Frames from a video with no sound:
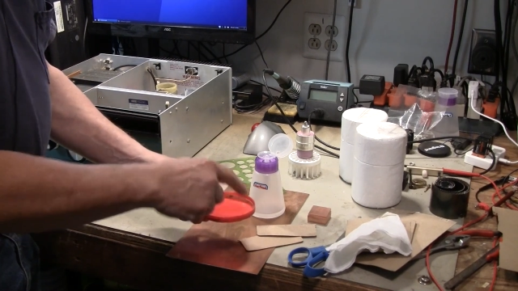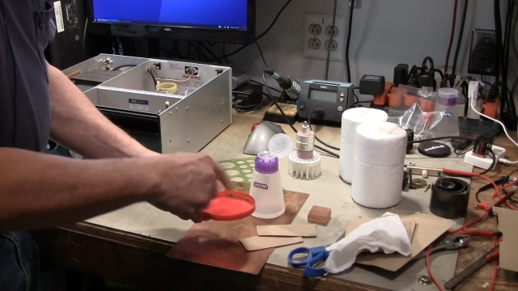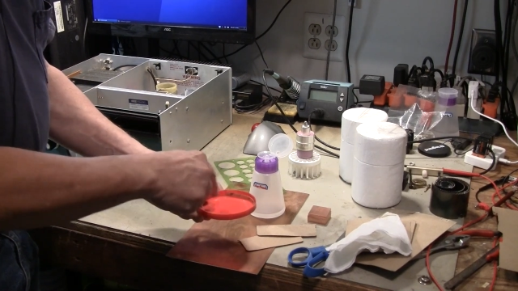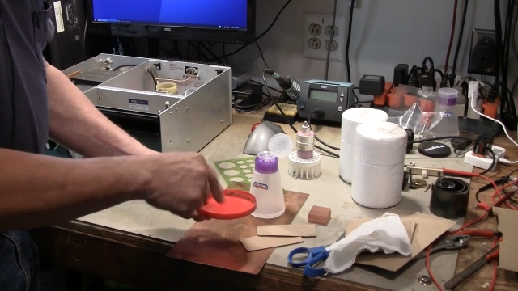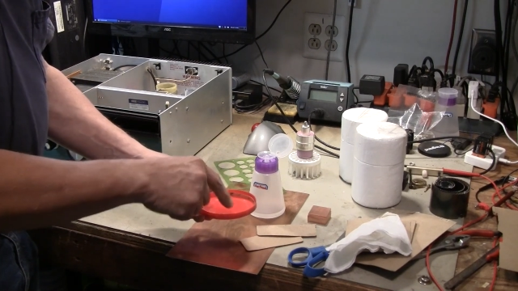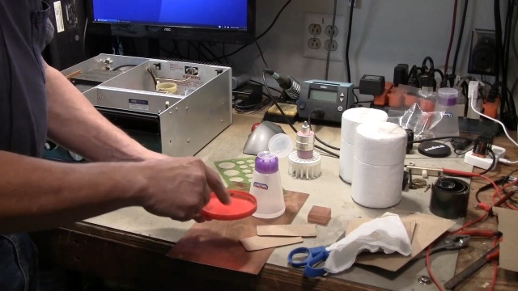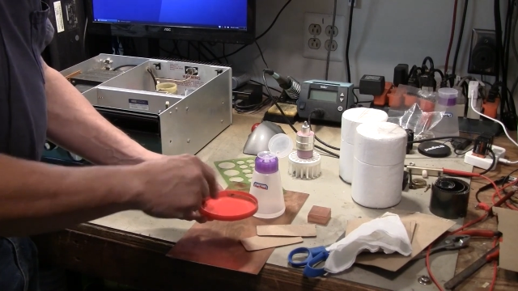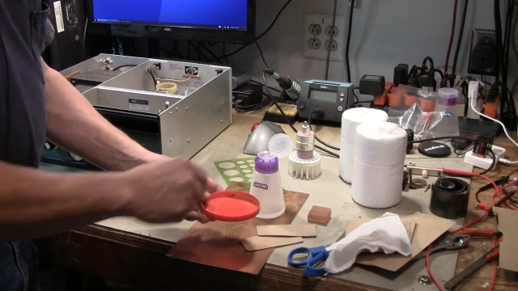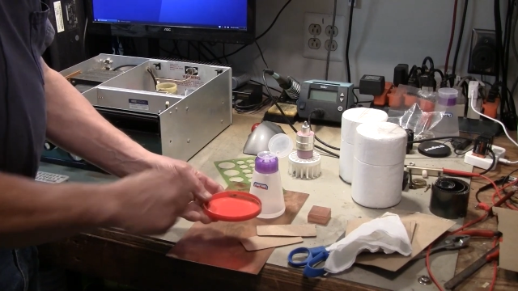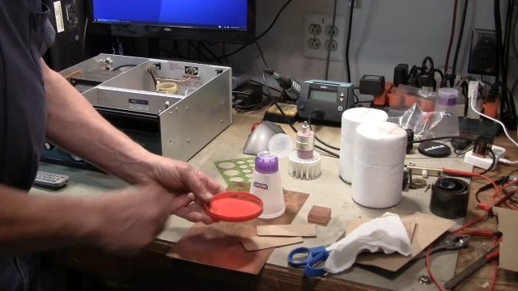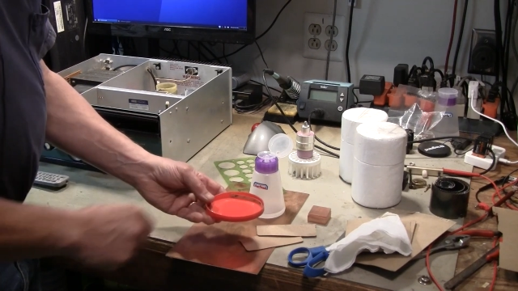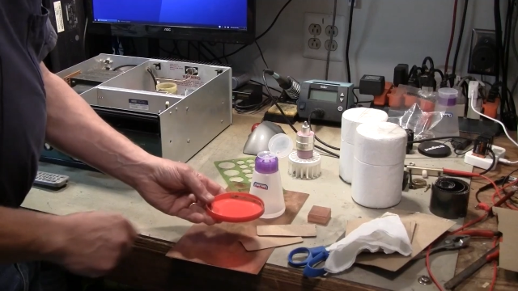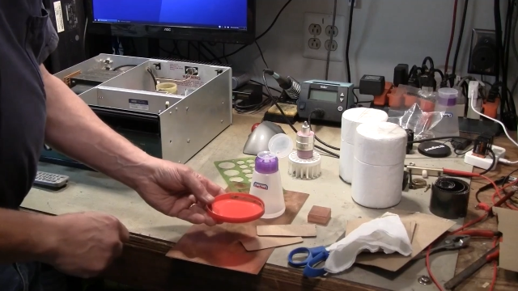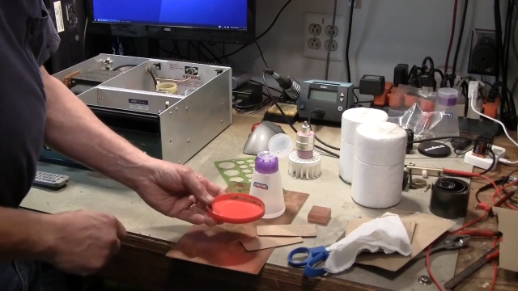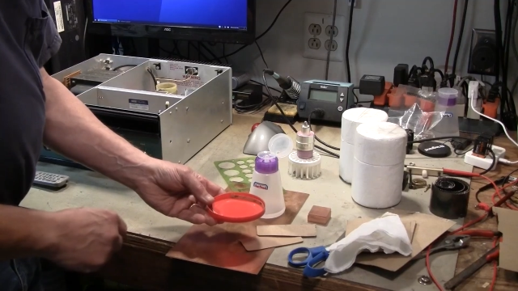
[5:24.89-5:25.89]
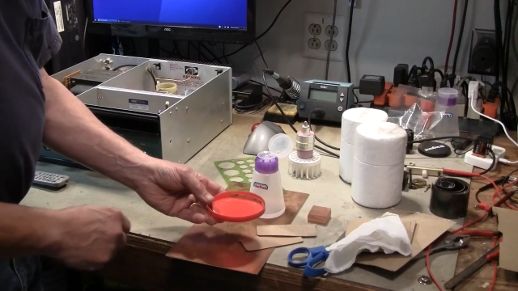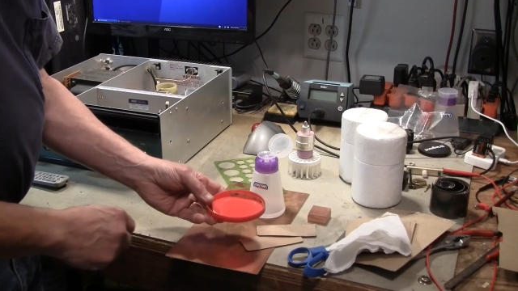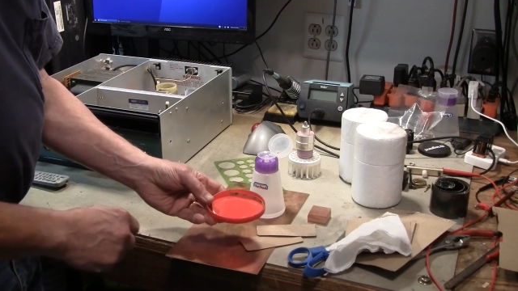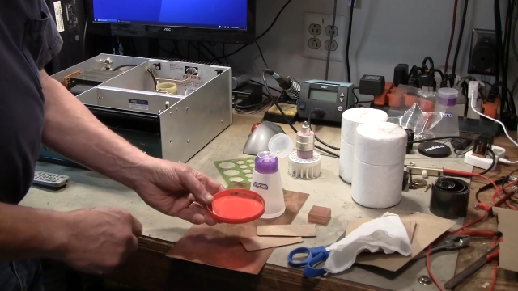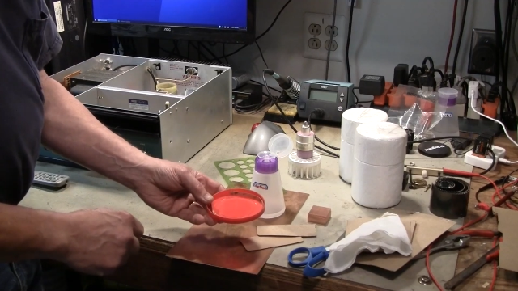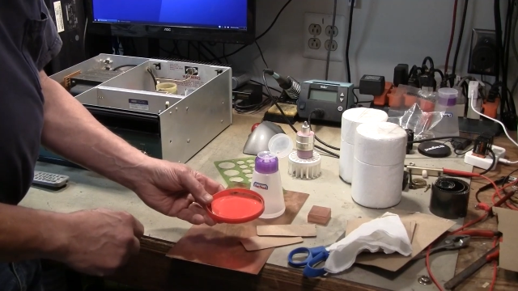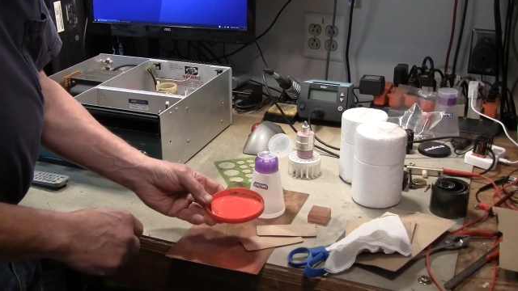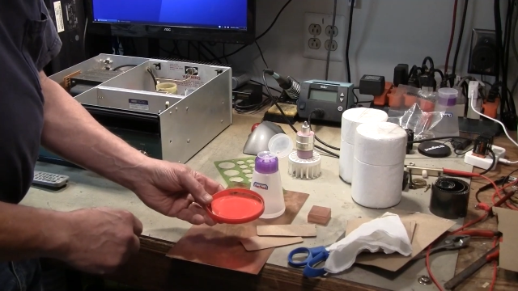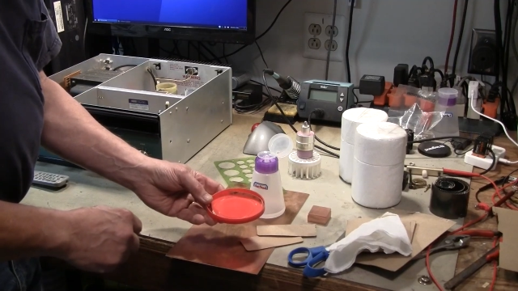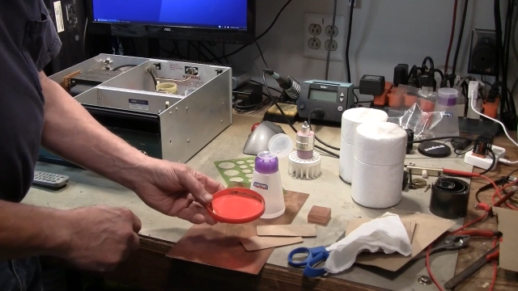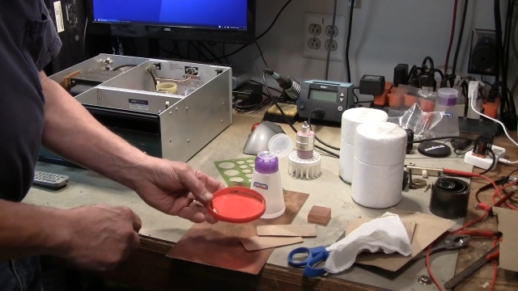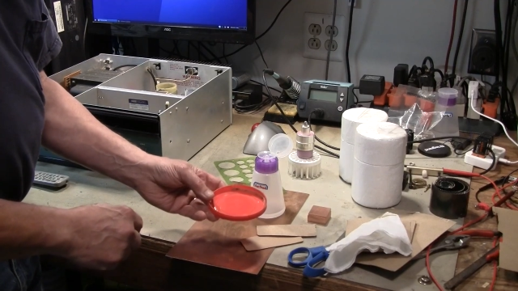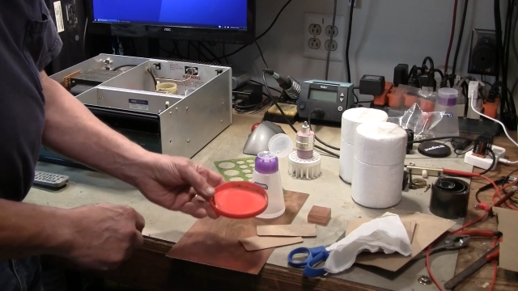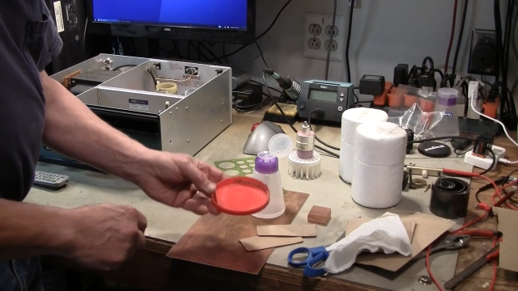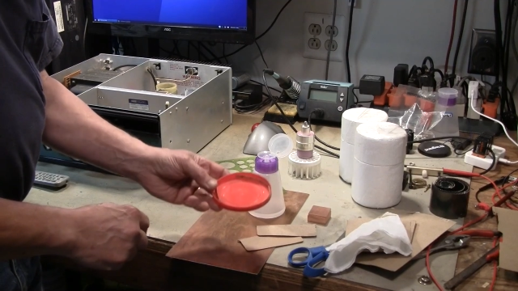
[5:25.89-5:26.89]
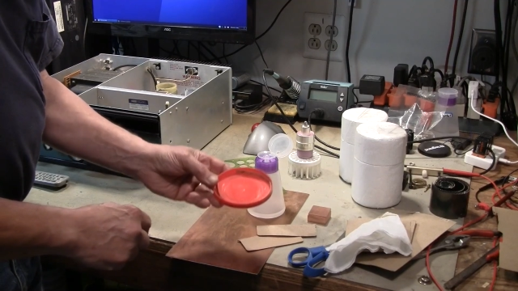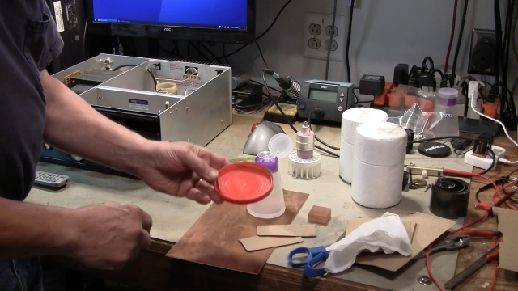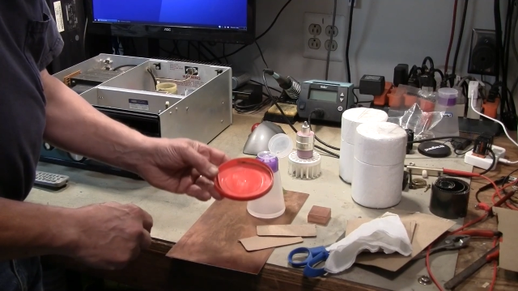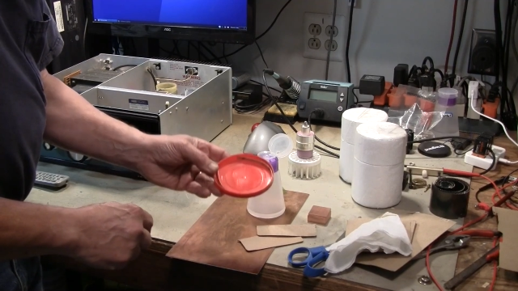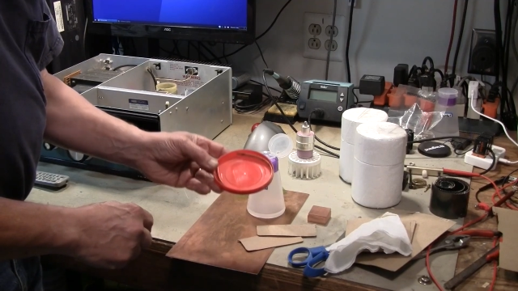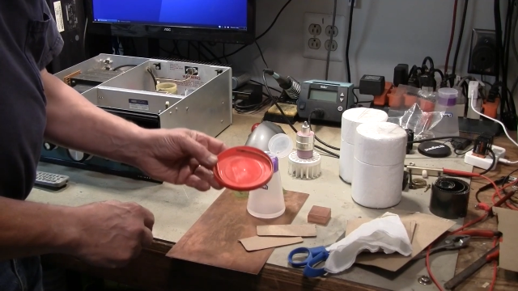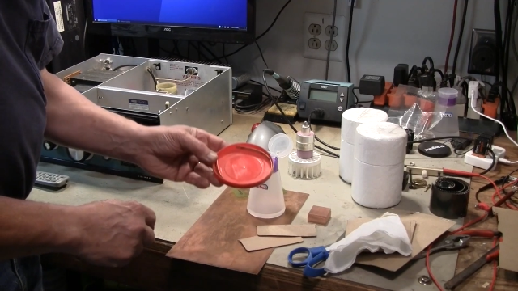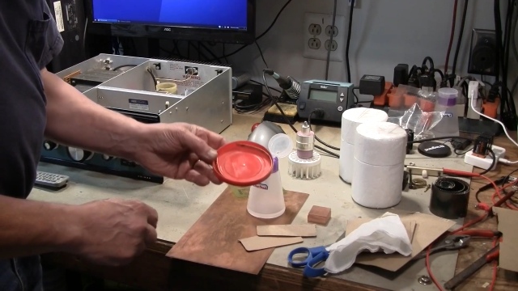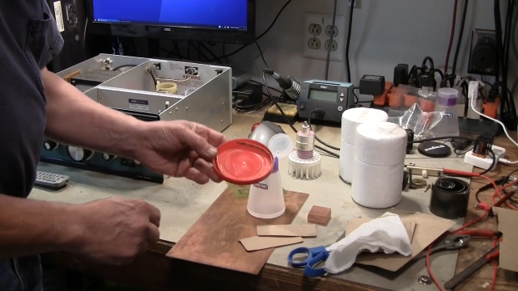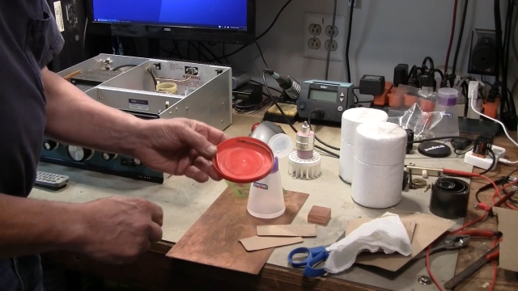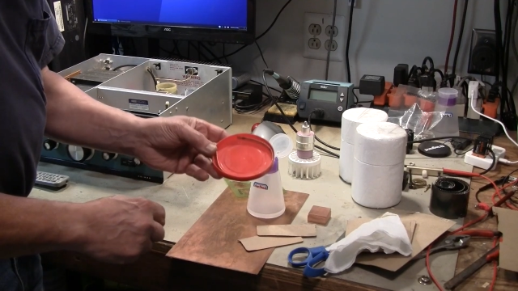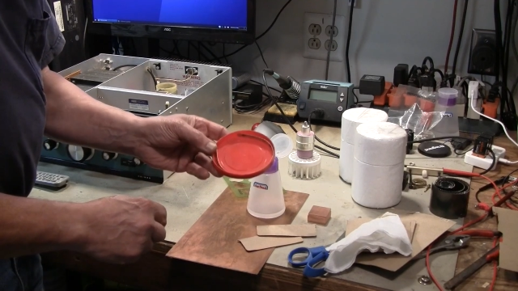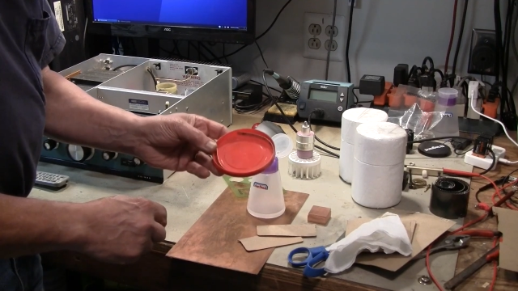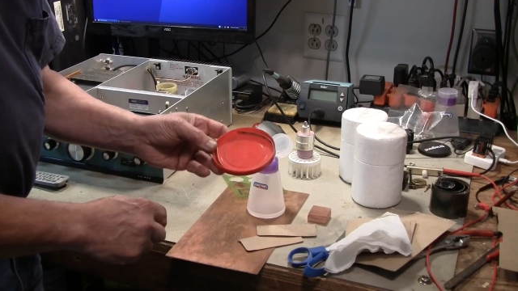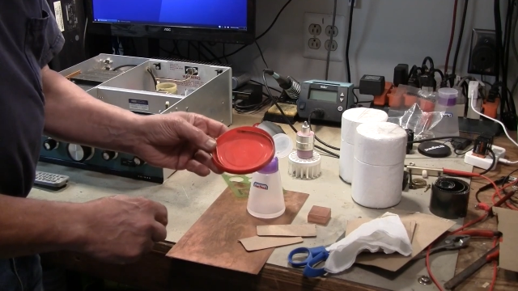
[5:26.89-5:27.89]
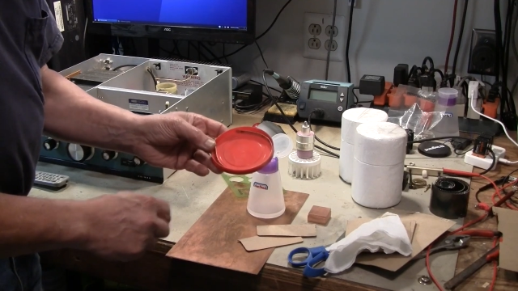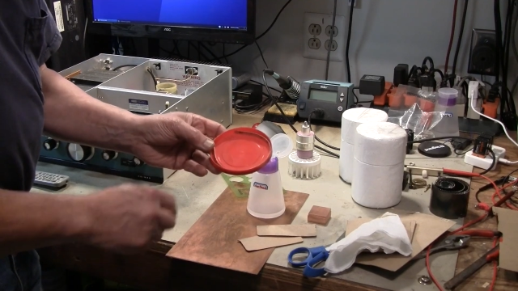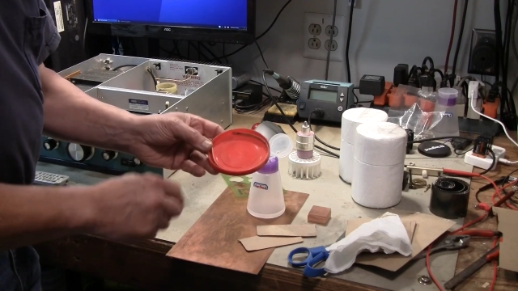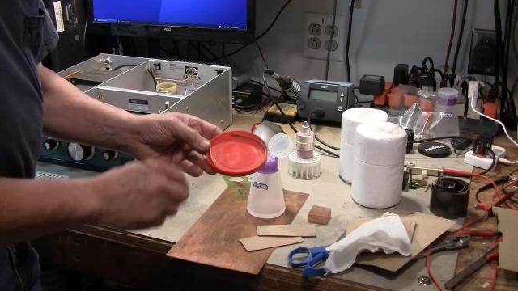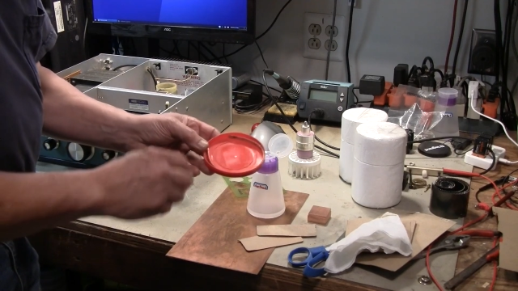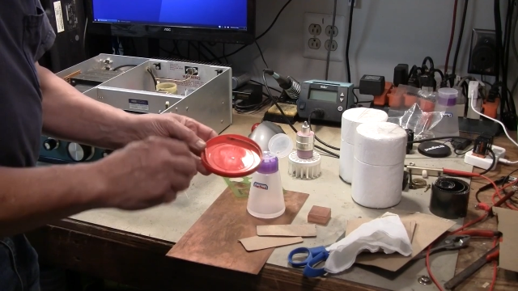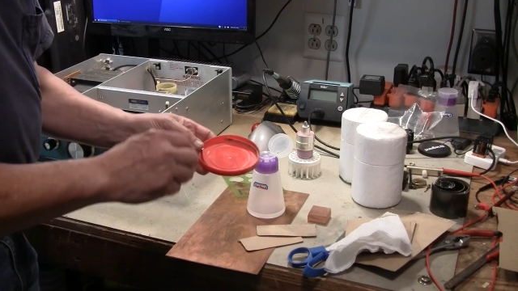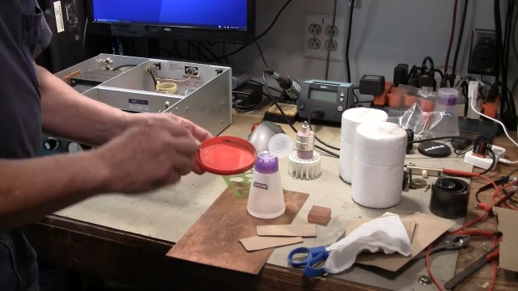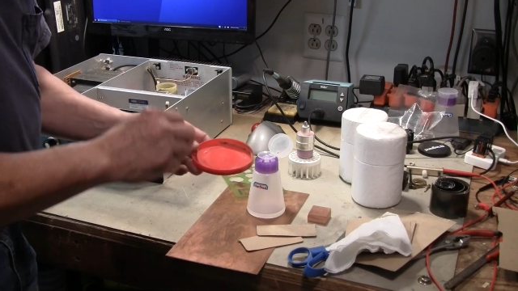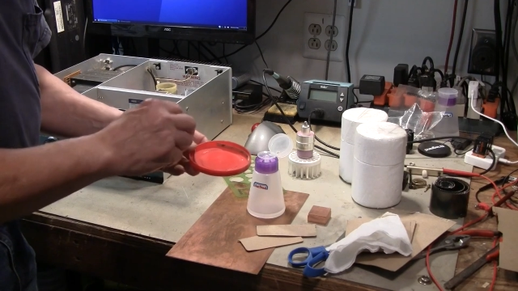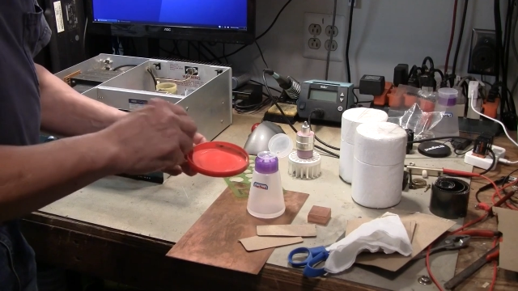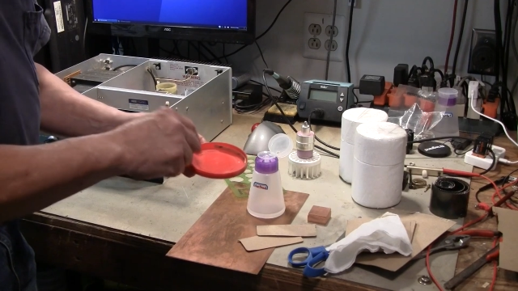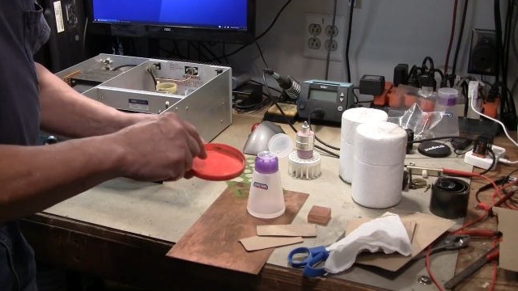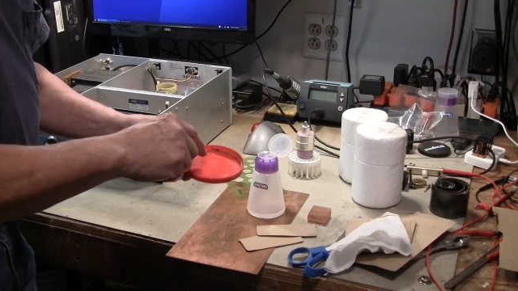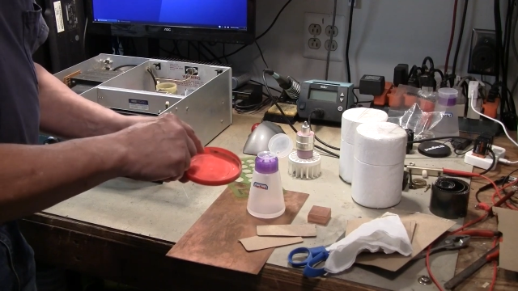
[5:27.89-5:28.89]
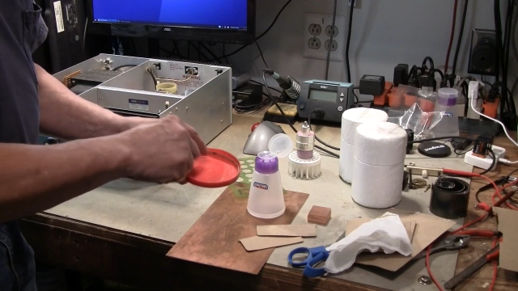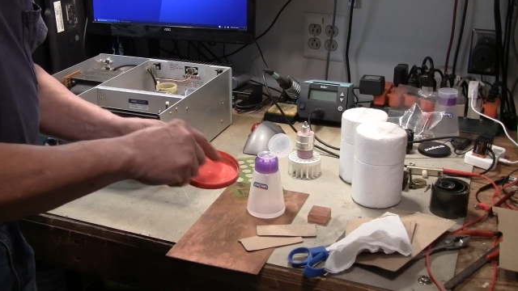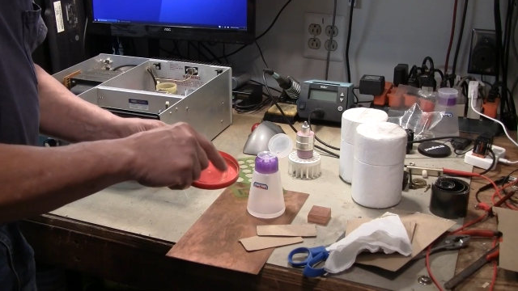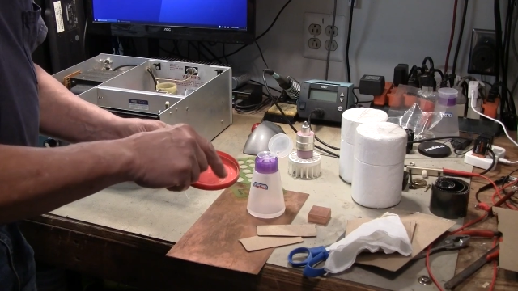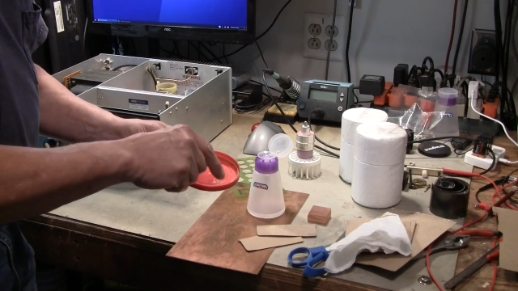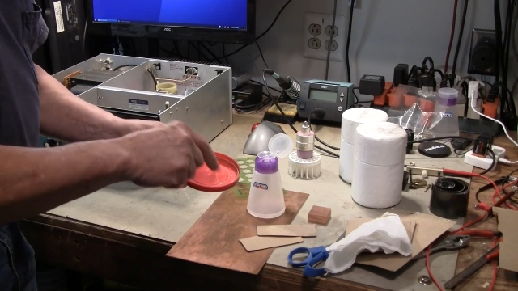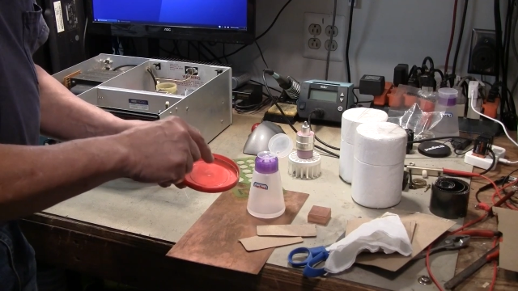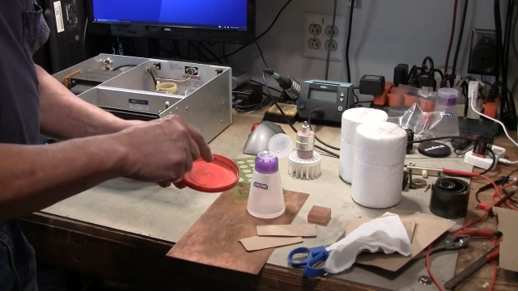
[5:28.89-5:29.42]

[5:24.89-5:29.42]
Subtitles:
No face is visible, so there are no lips to read.